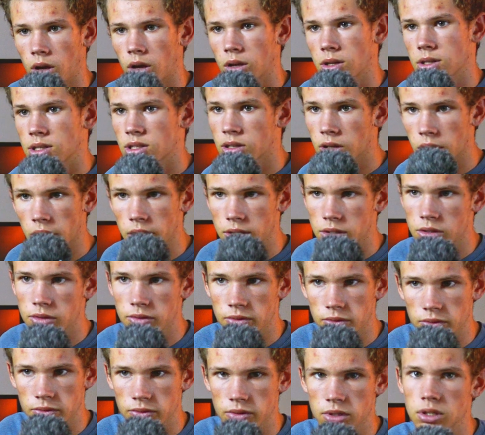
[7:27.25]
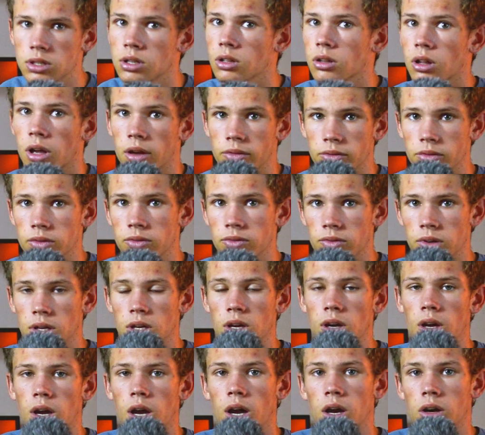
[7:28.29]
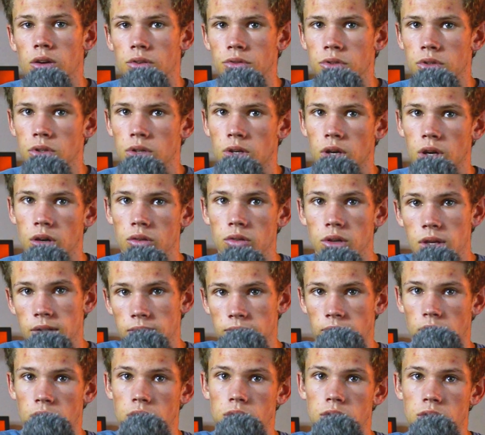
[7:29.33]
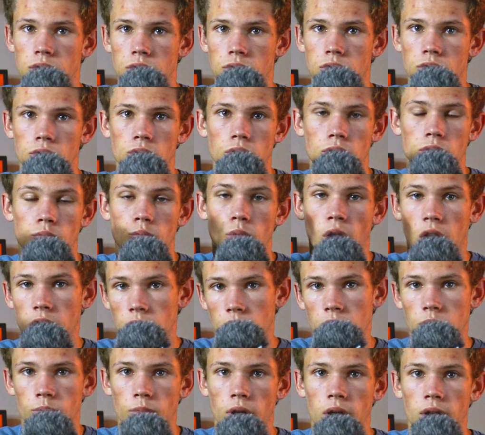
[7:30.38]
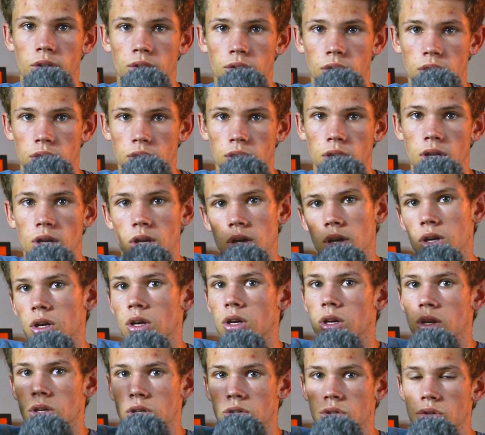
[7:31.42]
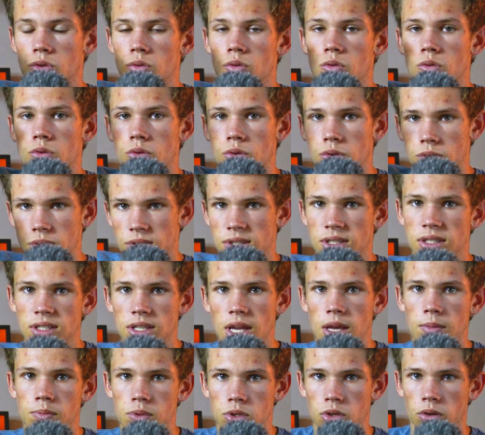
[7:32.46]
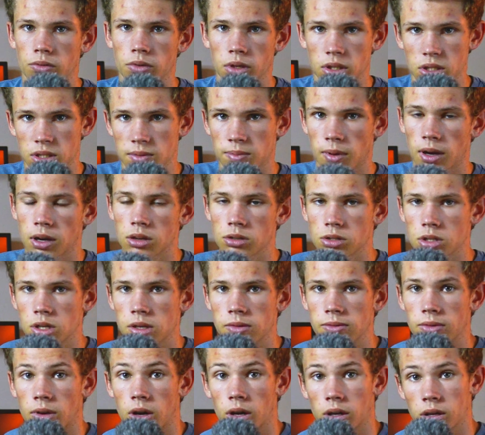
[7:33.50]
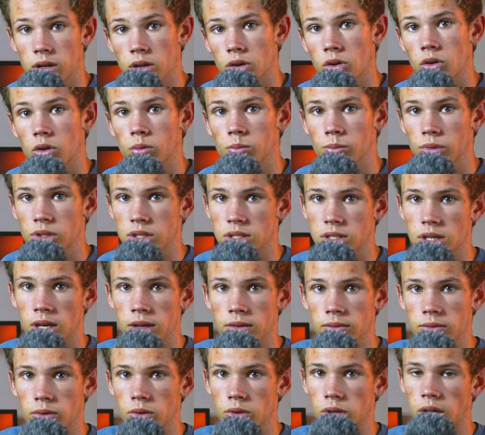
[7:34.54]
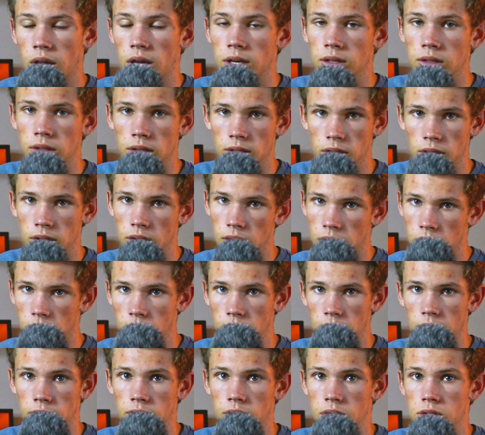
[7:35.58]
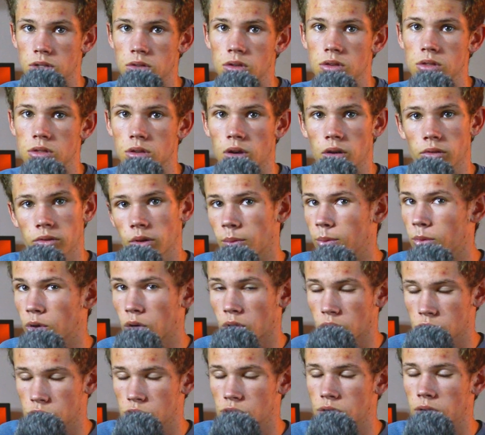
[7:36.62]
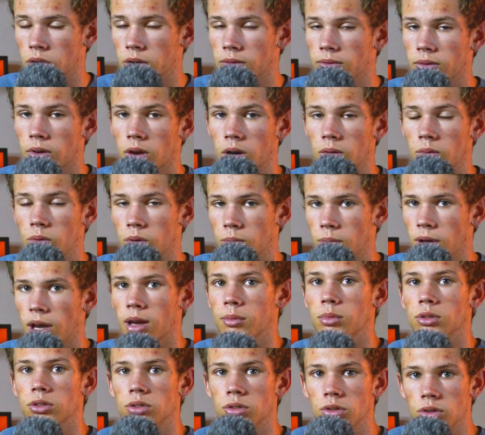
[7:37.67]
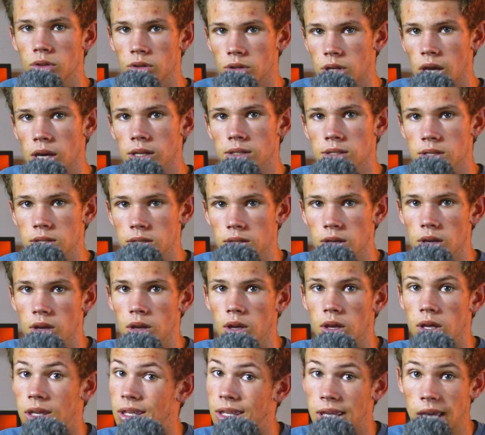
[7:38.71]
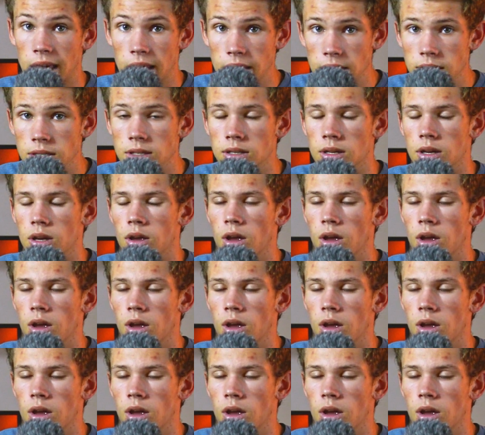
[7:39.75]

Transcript: Still have to figure out, if I do manual mode and do steps of exposure, if I can compensate for that in DaVinci Resolve. I'm not sure if I would be able to do that yet,